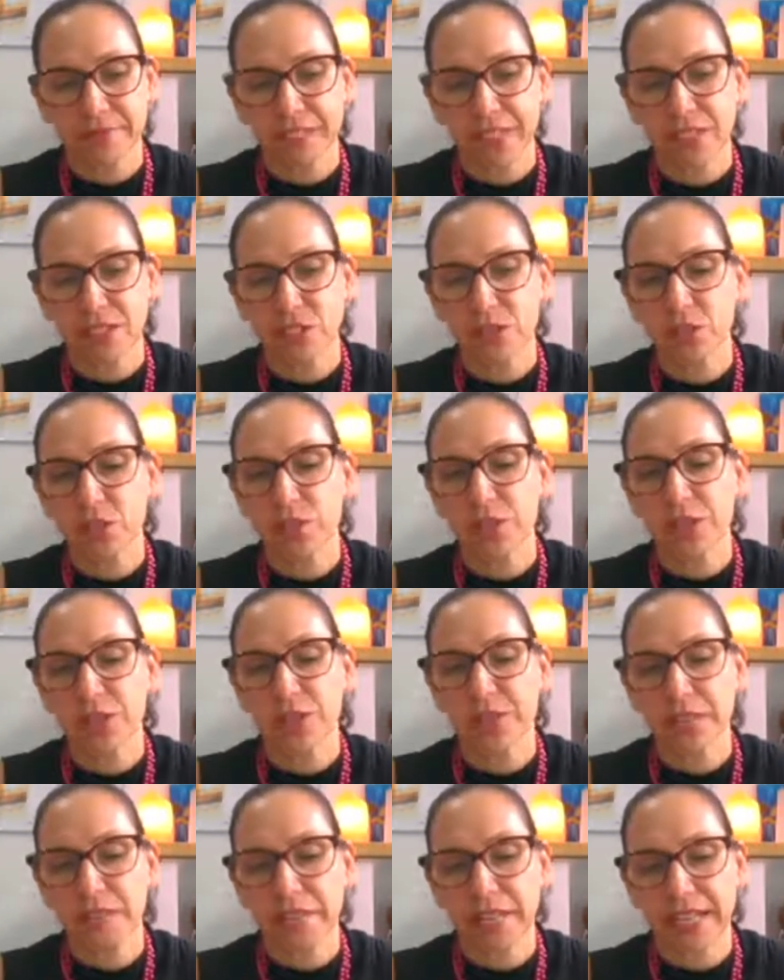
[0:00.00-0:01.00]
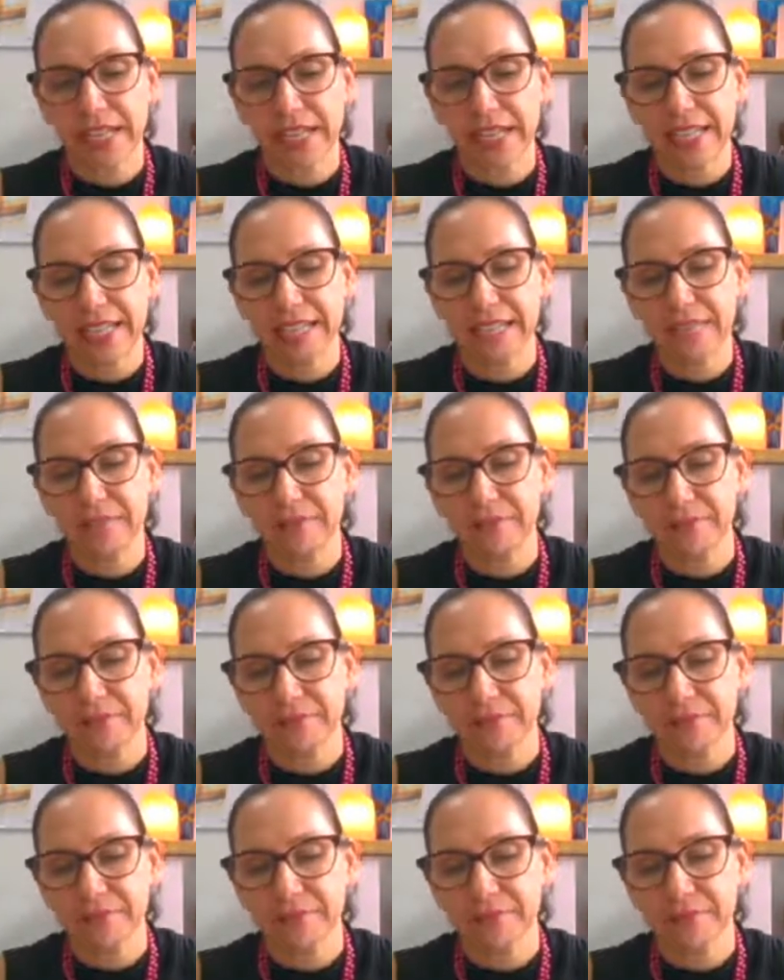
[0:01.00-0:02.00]
It's the words in my head
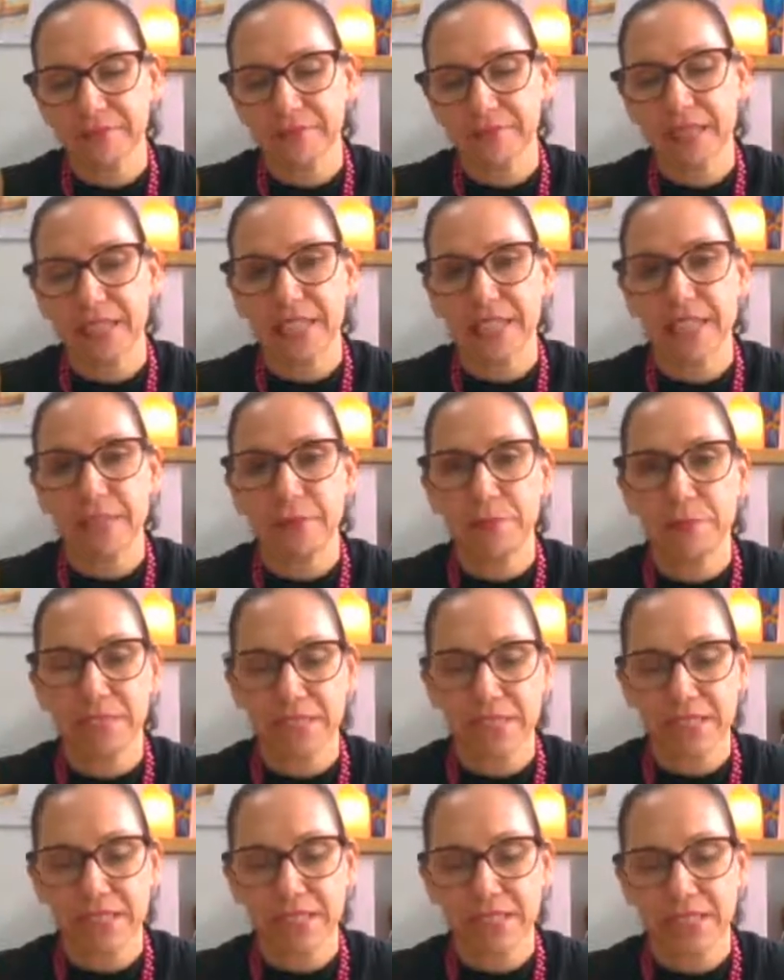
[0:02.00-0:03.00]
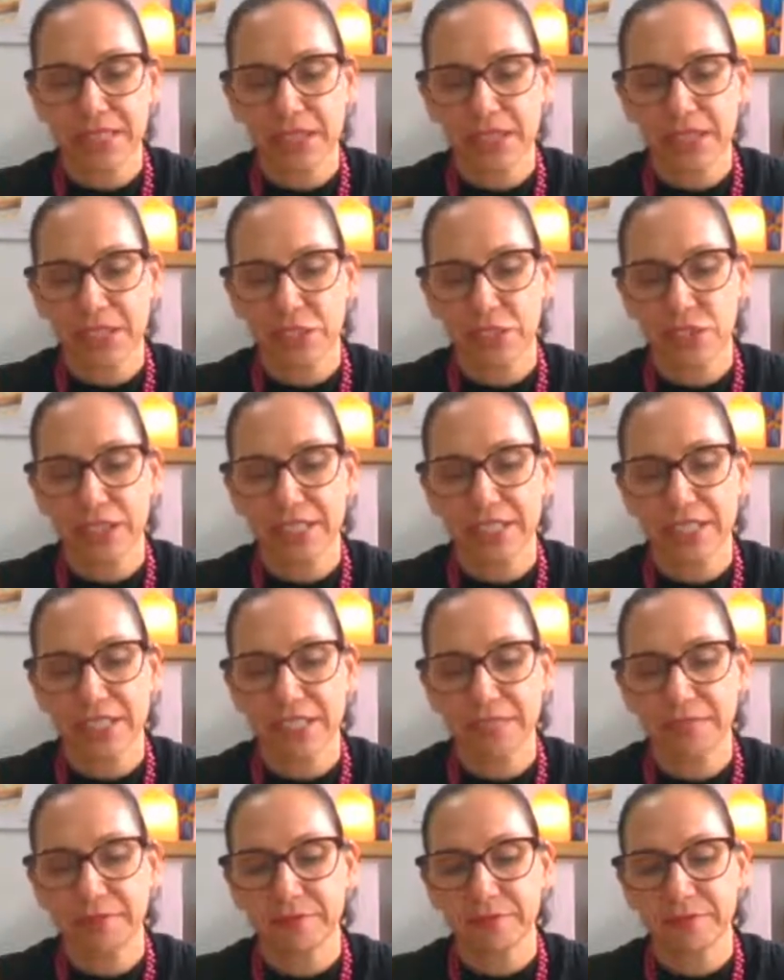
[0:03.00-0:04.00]
and the emptiness I dread.
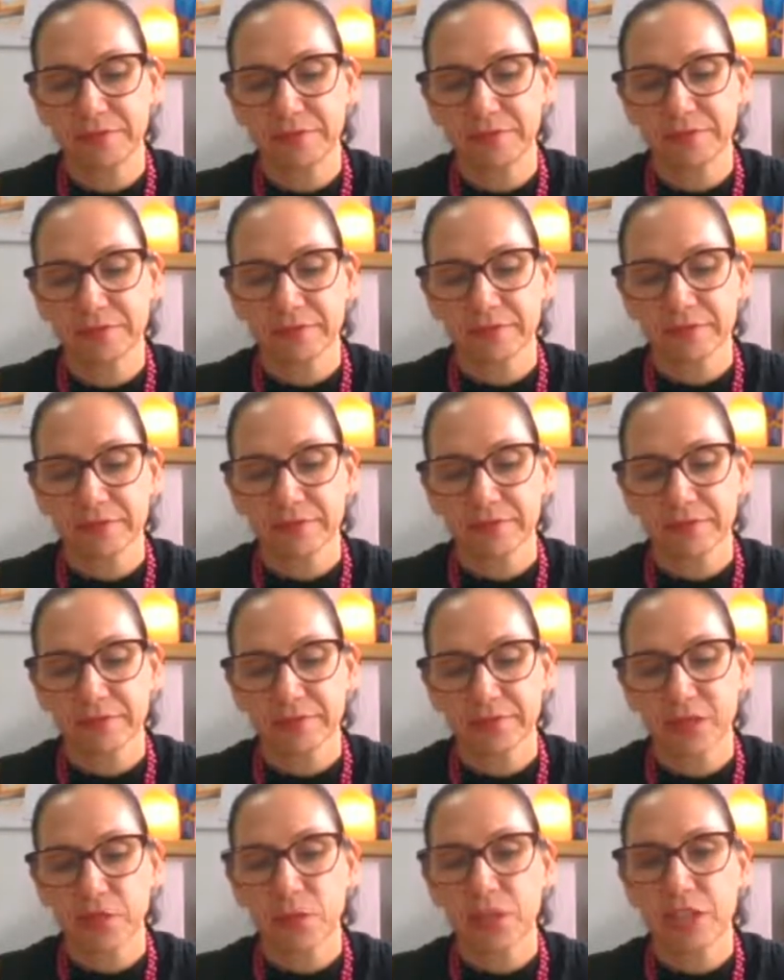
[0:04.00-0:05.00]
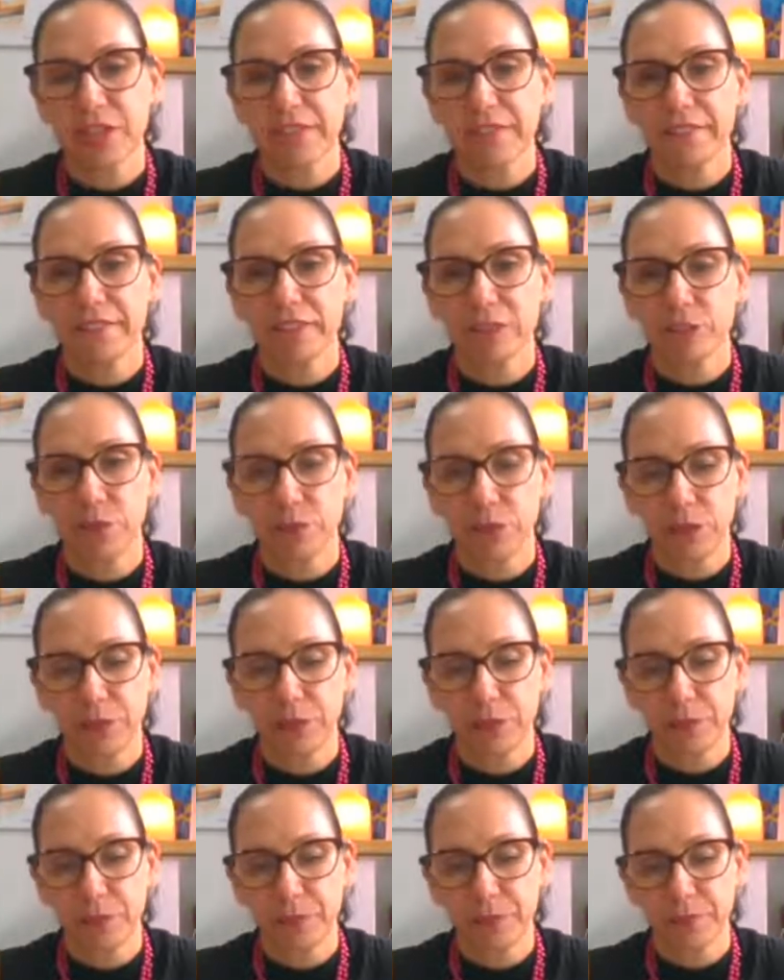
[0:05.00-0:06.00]
And when I feel
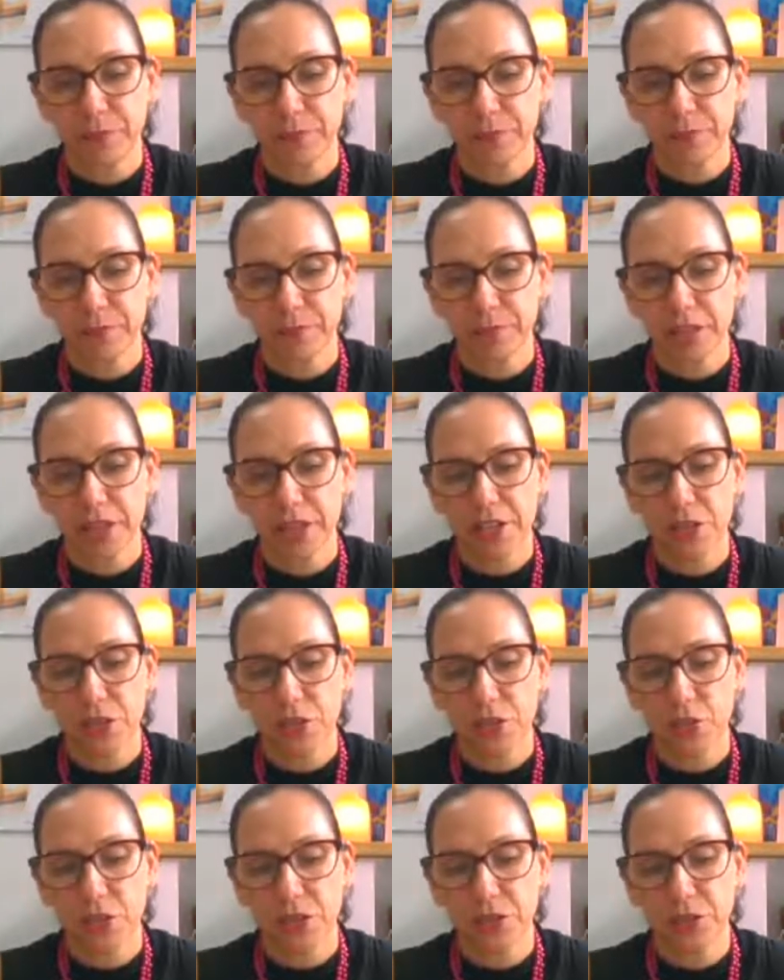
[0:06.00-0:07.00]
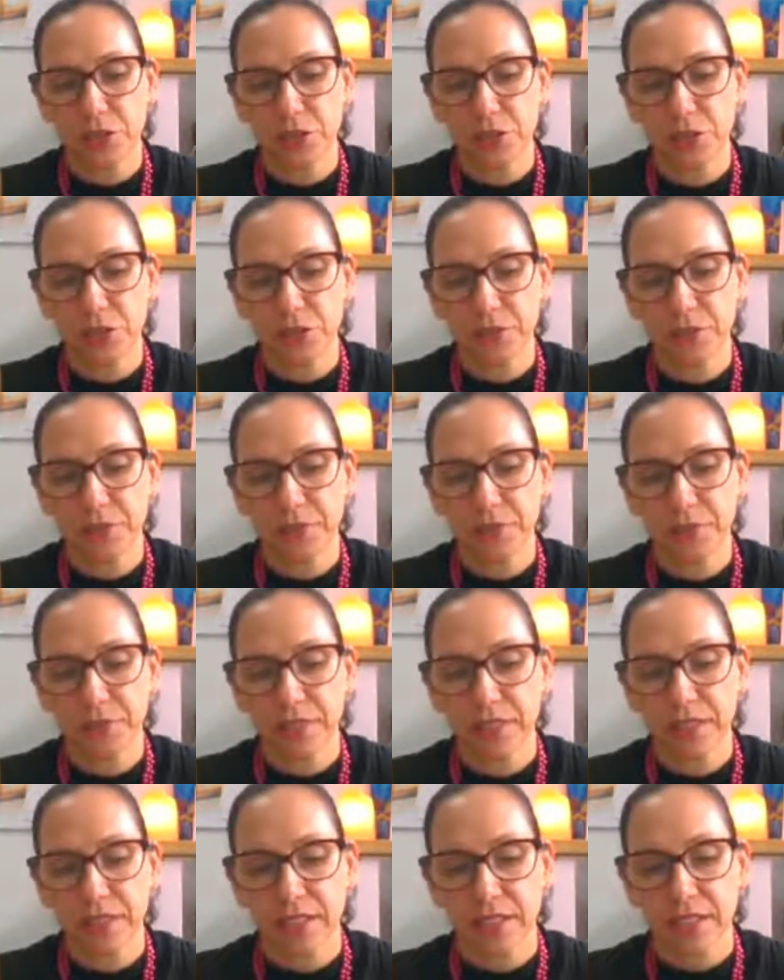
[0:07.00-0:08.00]
blue, I know what to do.
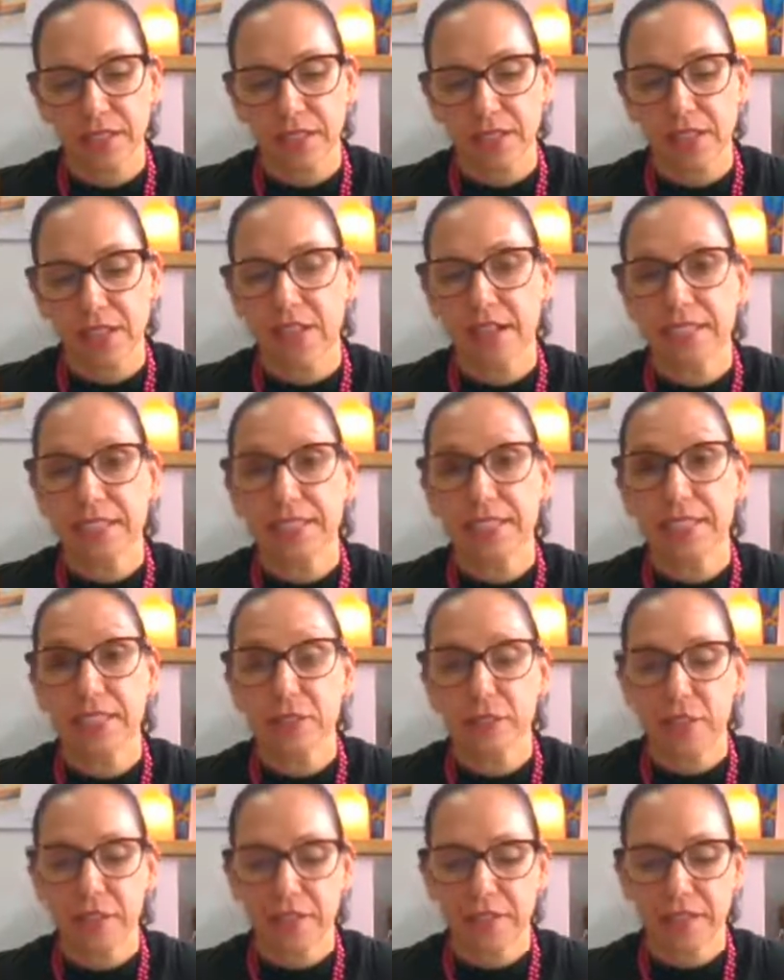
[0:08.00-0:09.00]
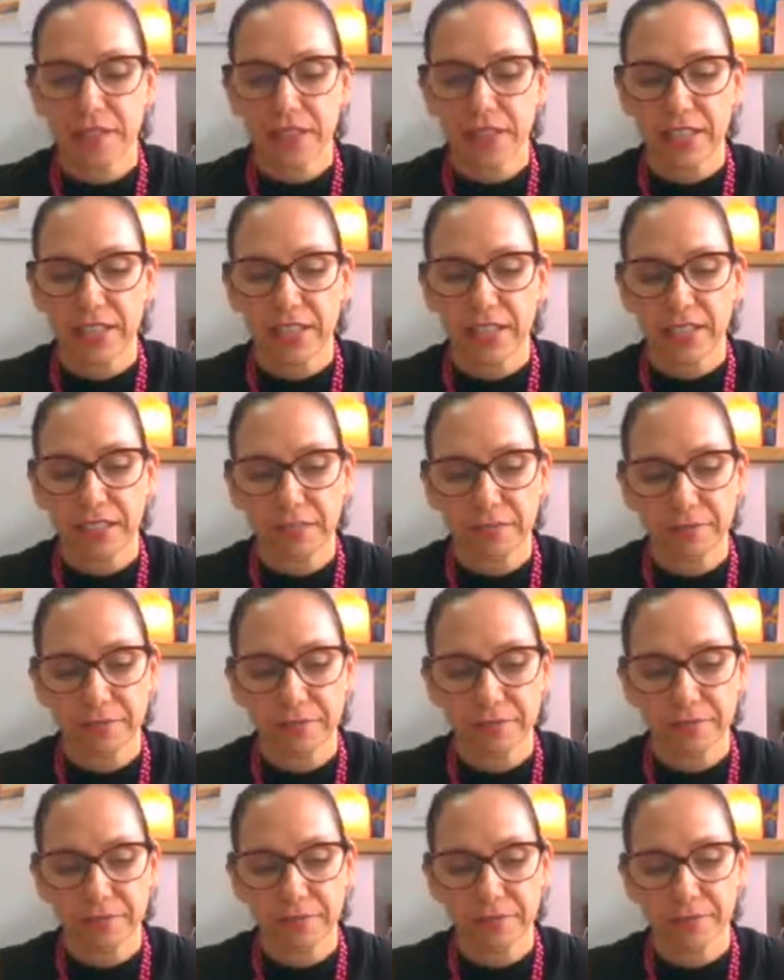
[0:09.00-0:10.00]
I sit with the feeling,
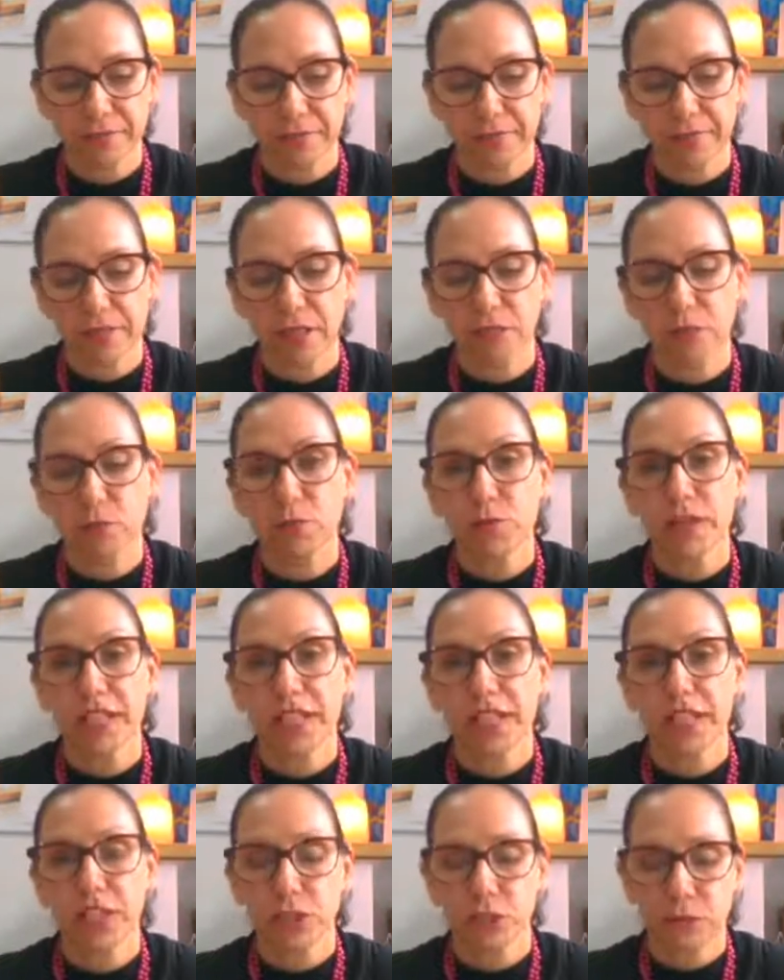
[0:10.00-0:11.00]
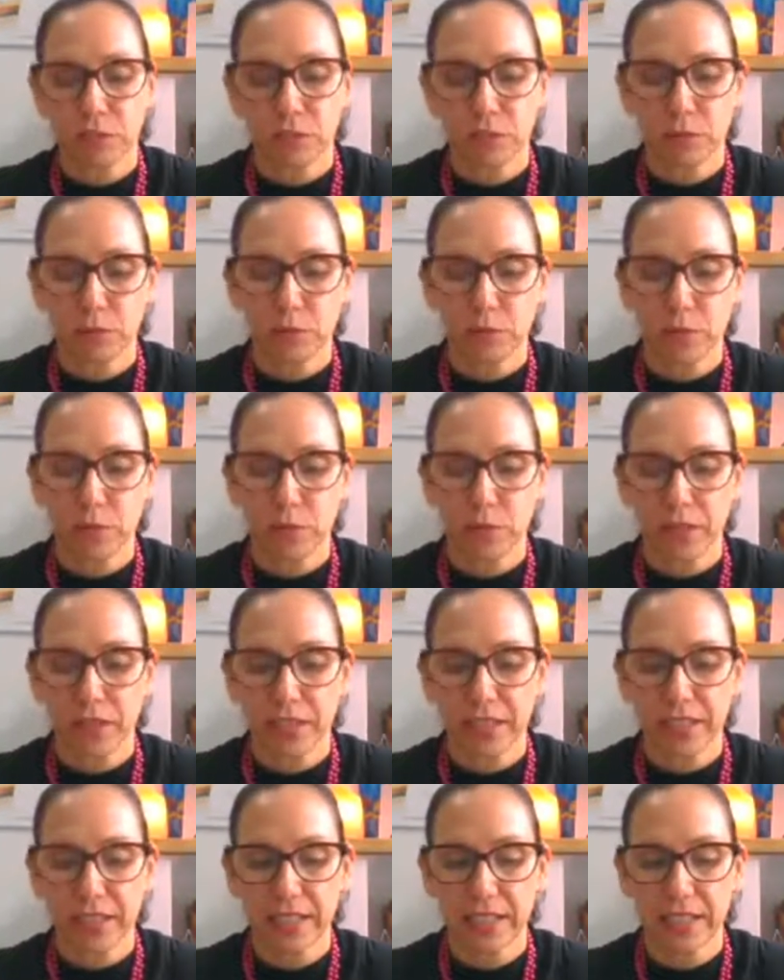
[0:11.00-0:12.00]
ready to explore the
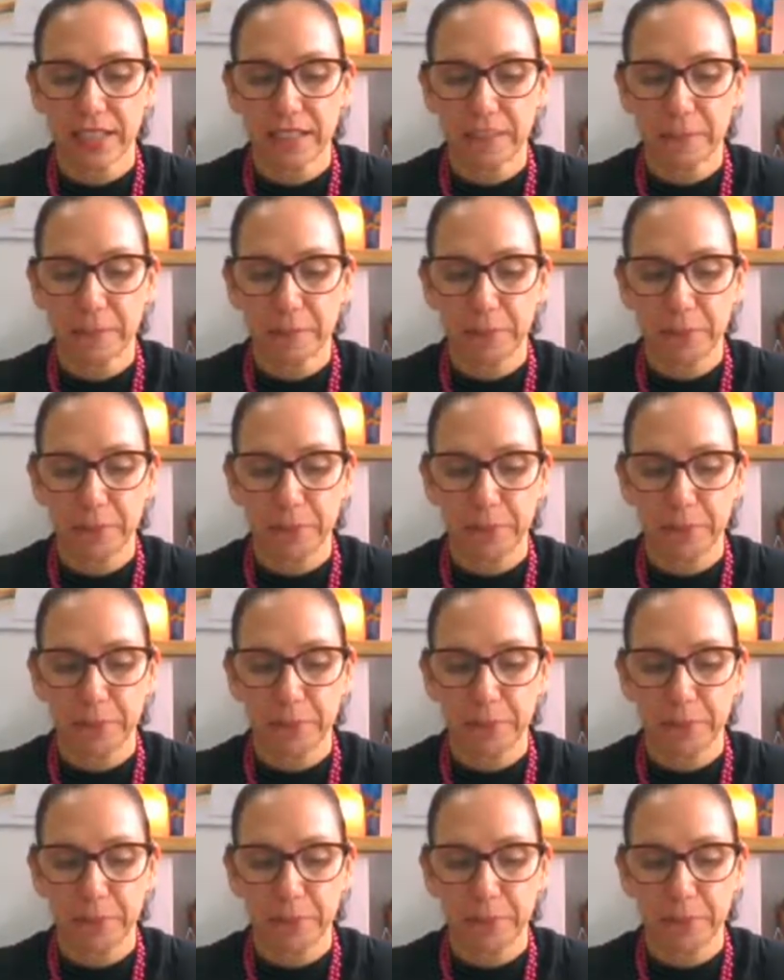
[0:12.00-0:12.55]
healing.